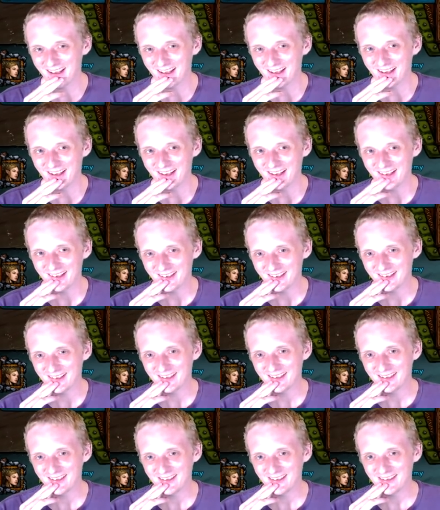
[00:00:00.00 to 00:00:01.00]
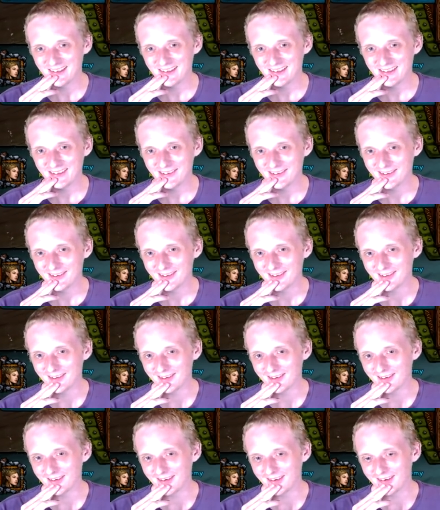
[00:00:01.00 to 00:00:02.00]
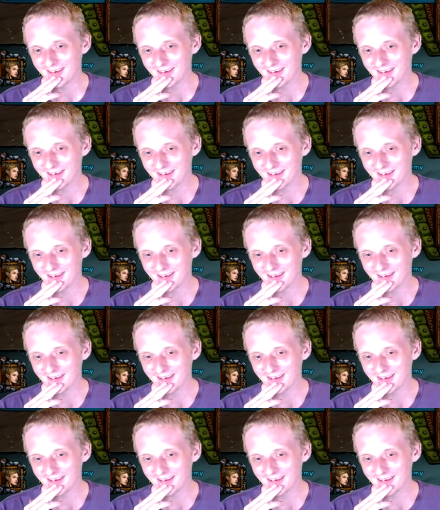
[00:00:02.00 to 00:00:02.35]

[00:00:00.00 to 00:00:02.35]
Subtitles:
(silence)